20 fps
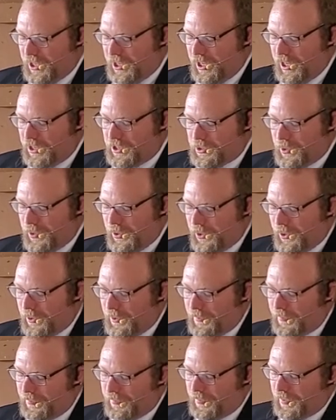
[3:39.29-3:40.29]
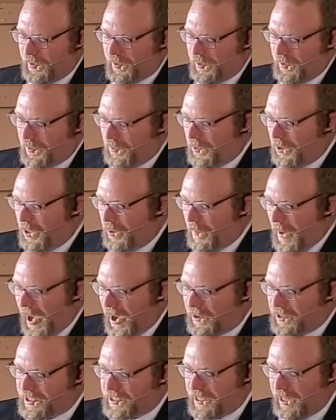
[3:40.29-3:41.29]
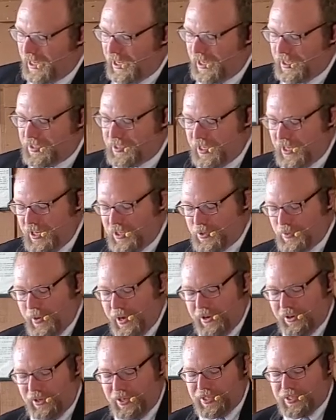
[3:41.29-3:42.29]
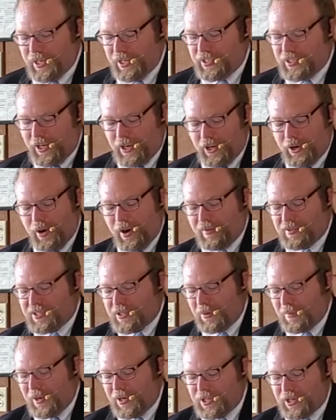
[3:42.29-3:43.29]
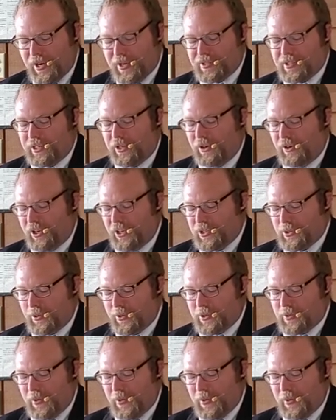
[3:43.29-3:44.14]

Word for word: in Israel, where the Palestinians and Israelis continue to have so much hostility towards